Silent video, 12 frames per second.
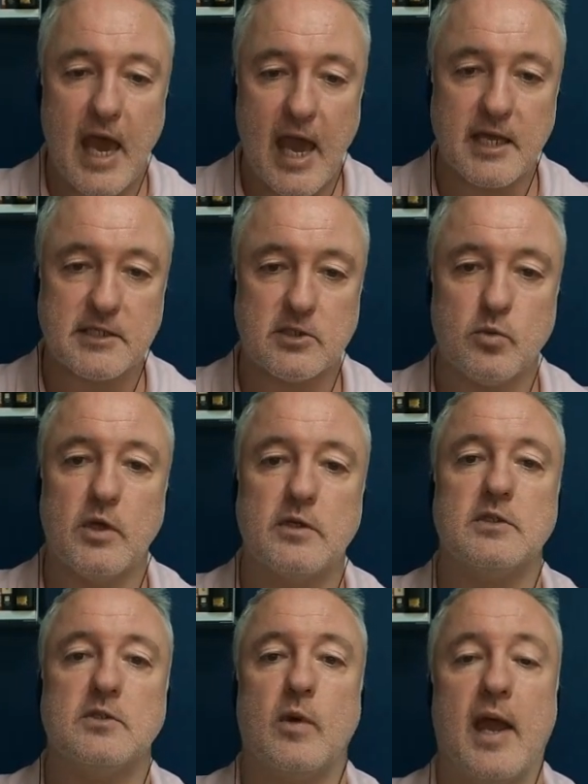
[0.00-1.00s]
as it
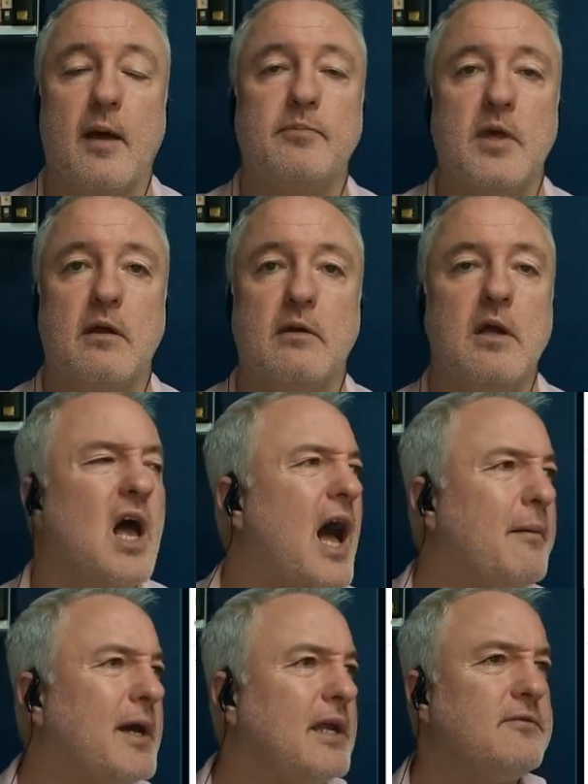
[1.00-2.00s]
works its way up there.
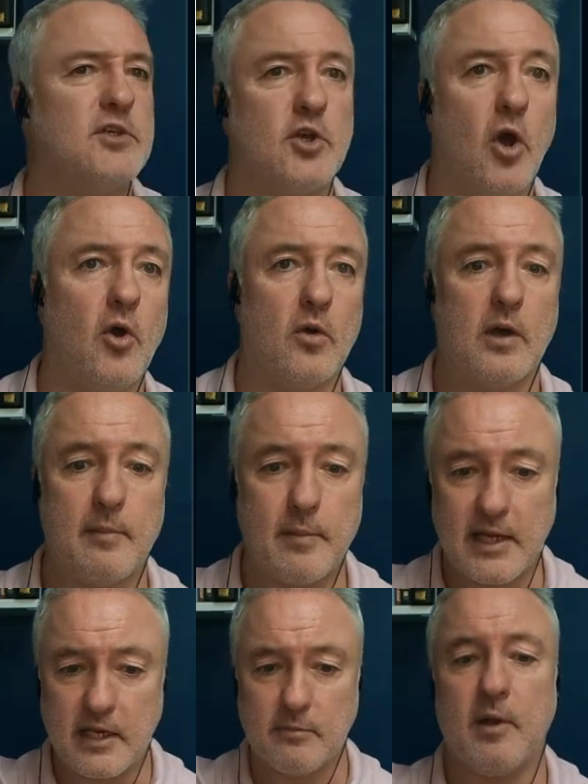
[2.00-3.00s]
I might have to go. I
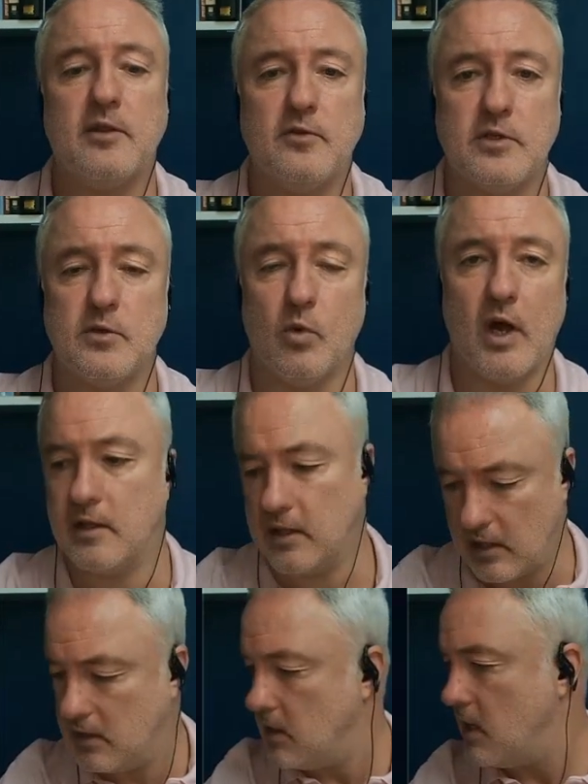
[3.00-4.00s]
might hit my 3 to 1, and
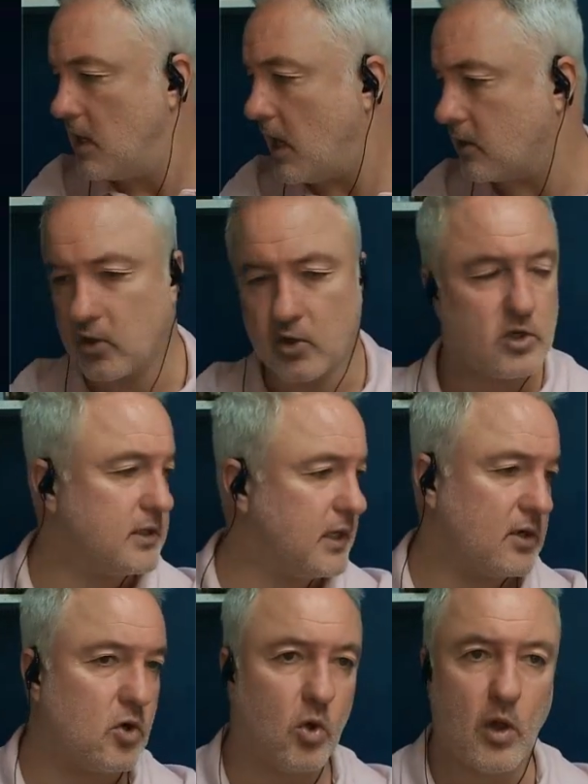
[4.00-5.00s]
then I've got to
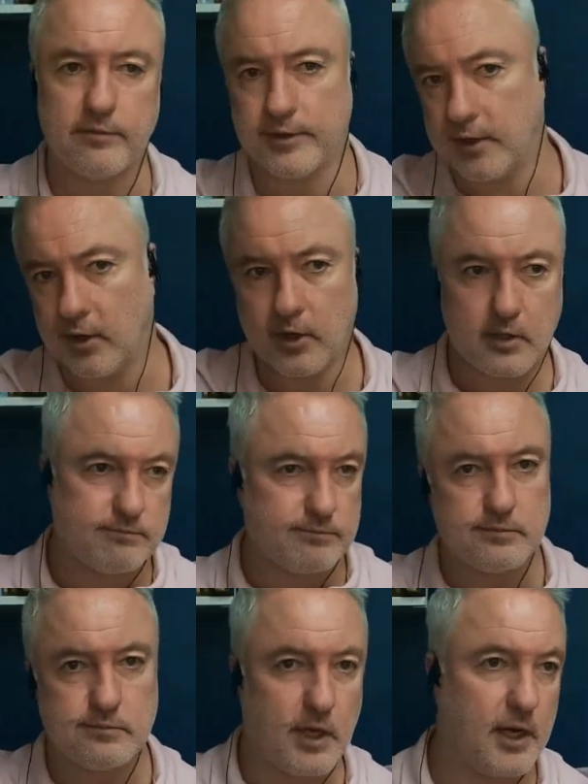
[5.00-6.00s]
get a call. I've got to go,
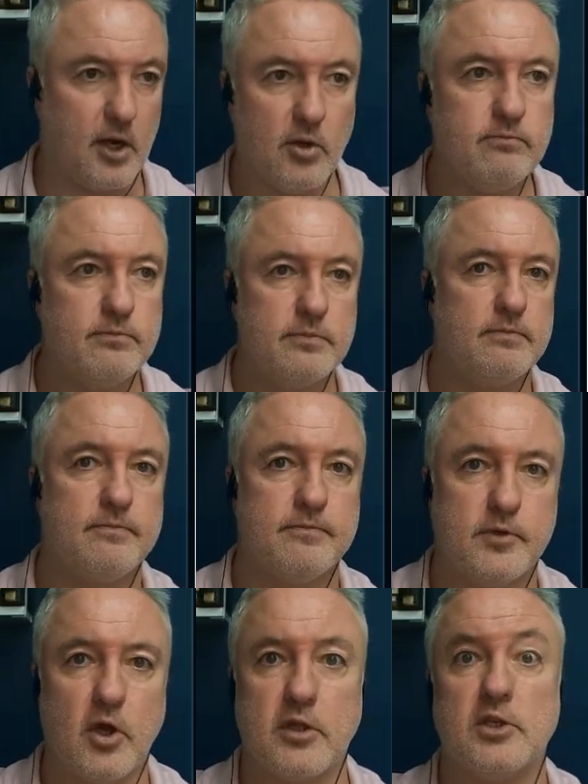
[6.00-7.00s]
I don't know,
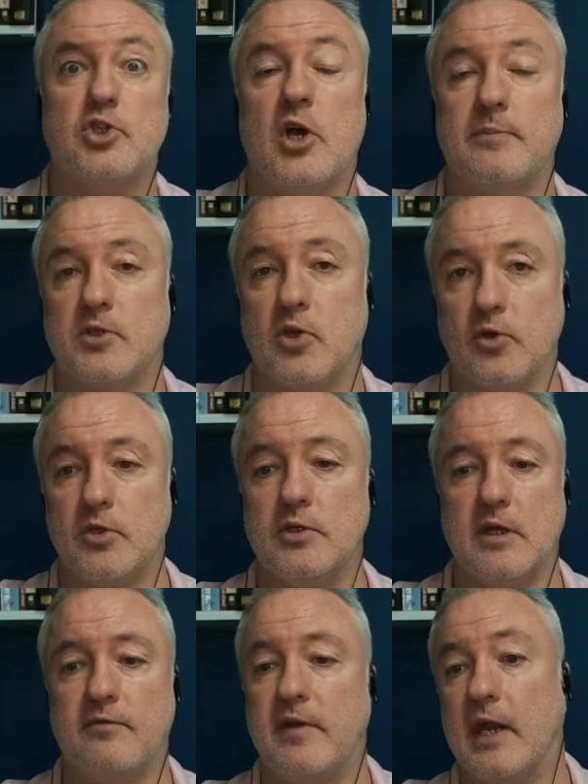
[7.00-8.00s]
go to the shops, go do
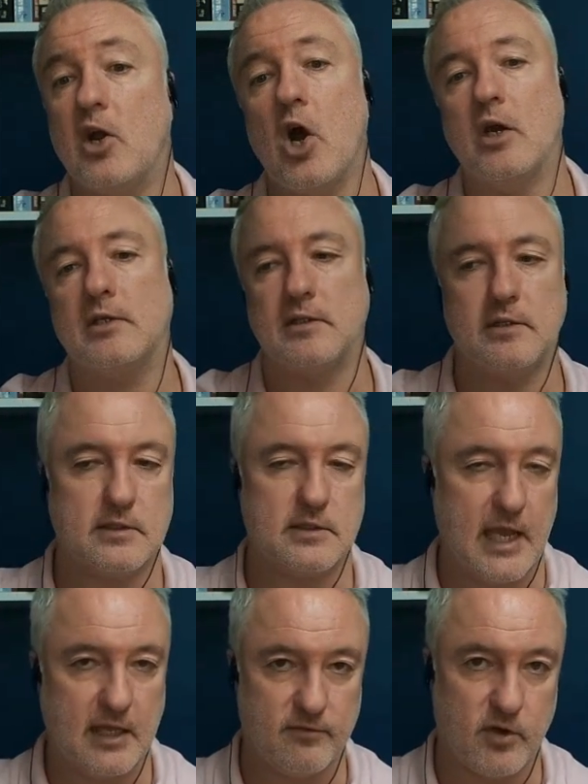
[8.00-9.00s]
stuff, and I can't
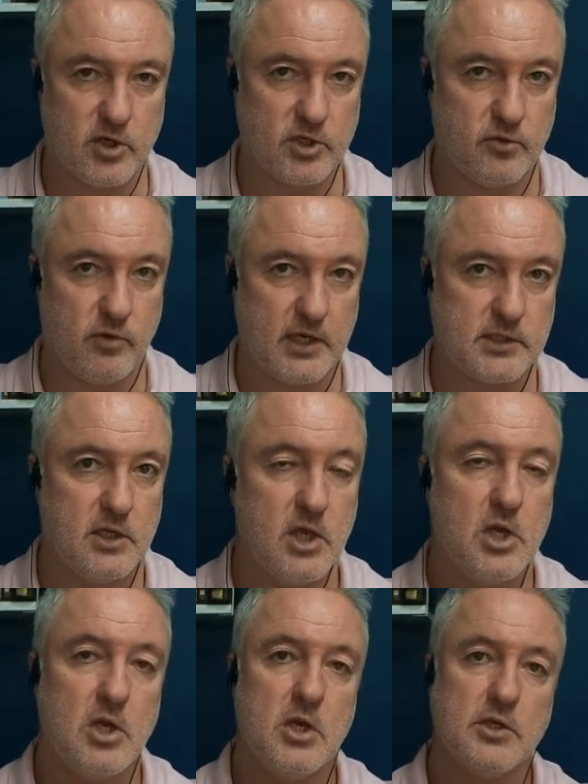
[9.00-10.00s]
take advantage of the rest.
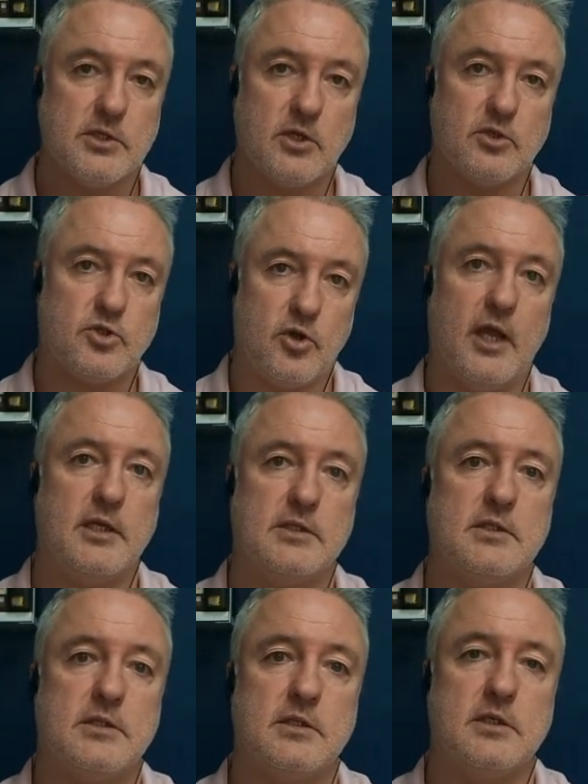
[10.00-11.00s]
So
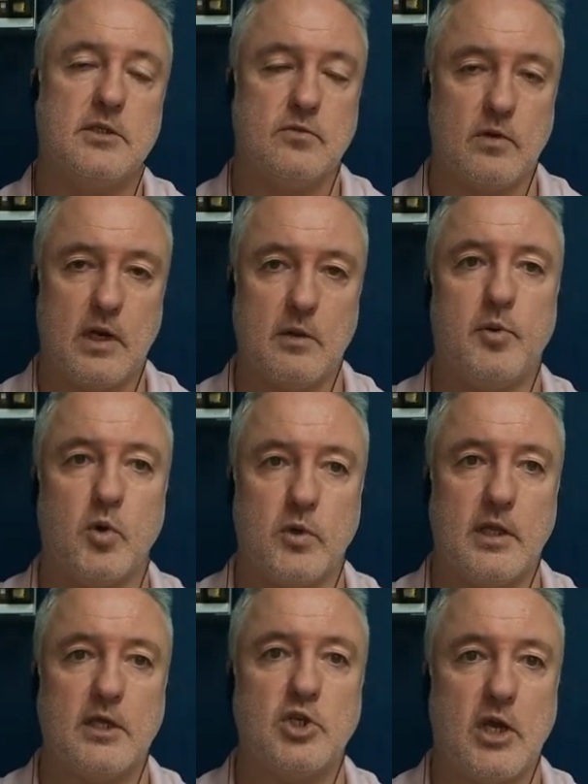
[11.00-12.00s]
traders, it's really
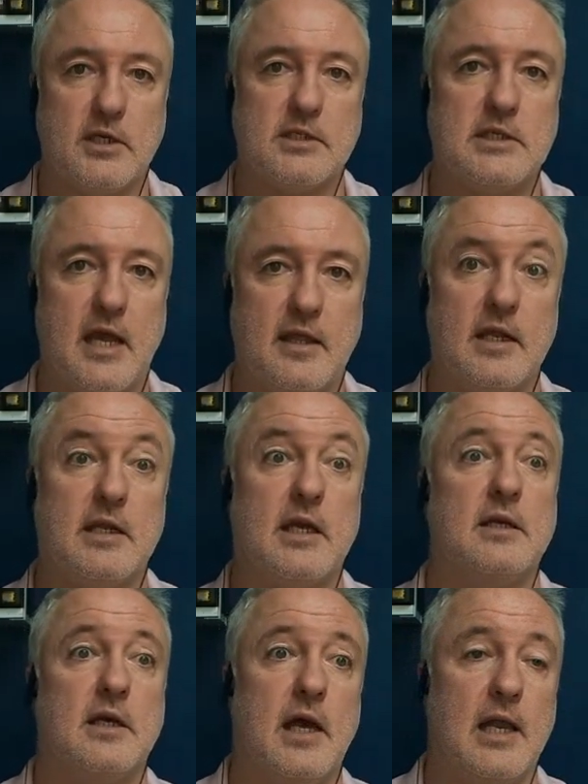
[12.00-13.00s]
important that you understand that
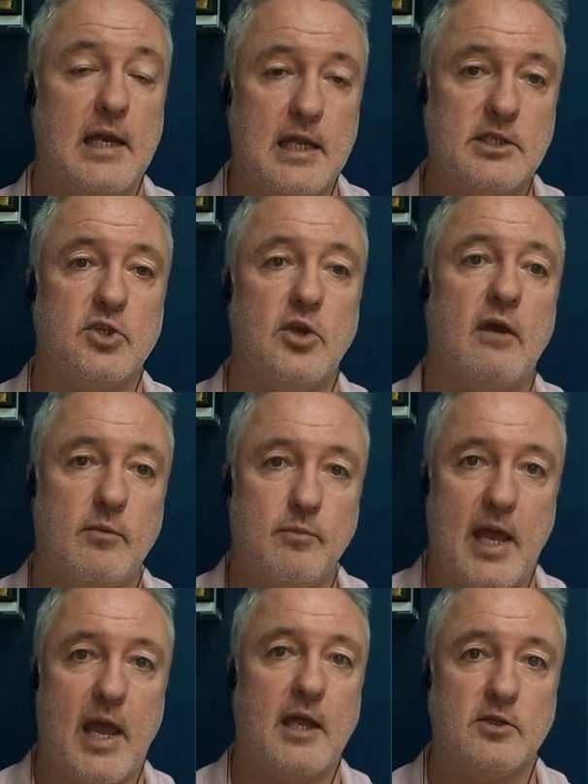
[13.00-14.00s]
unless you have a
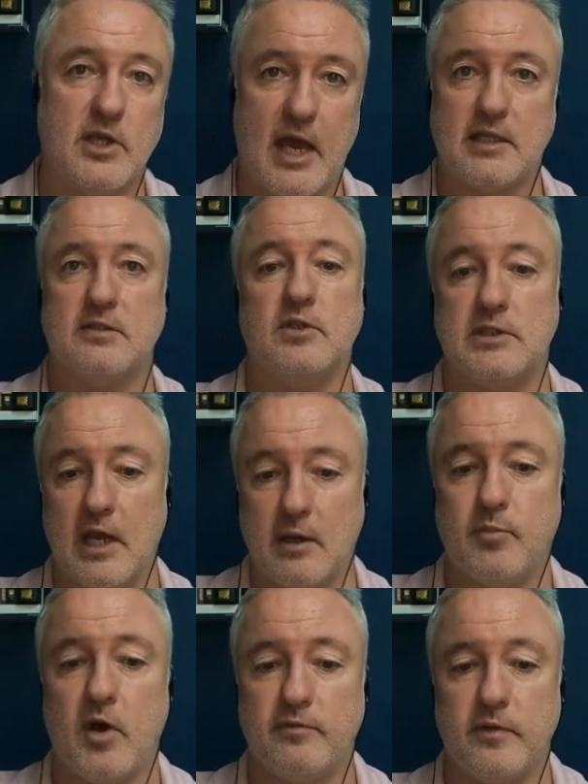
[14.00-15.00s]
plan to actively
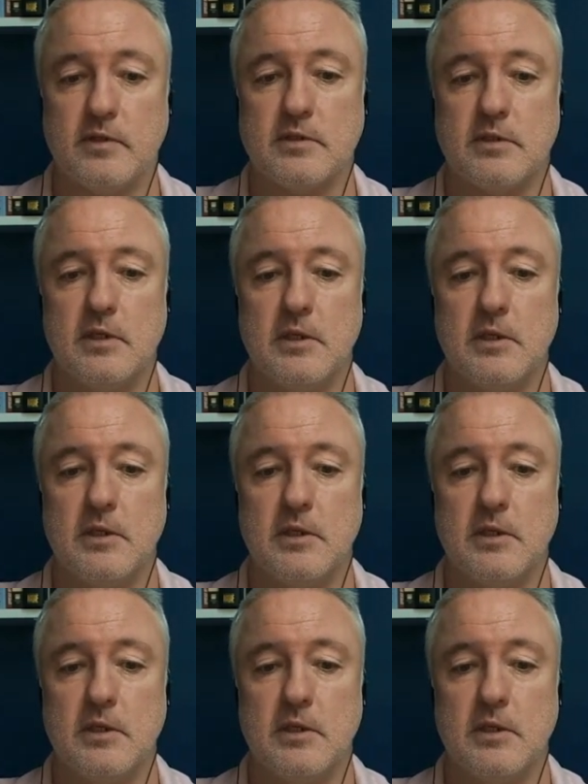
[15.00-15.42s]
take profit